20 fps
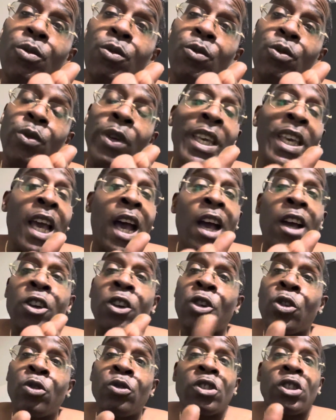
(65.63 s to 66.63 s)
When y'all
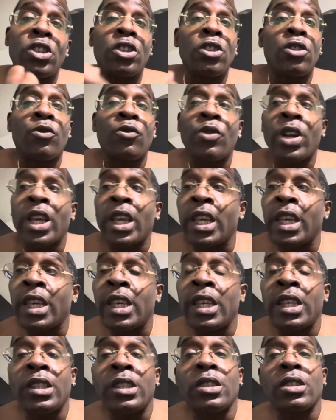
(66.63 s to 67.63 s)
go to the
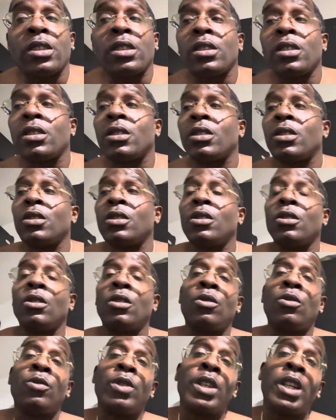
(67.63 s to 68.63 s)
range or
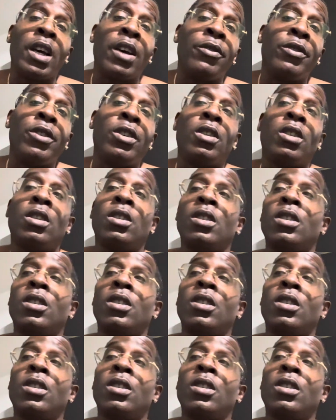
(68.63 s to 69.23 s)
whatever,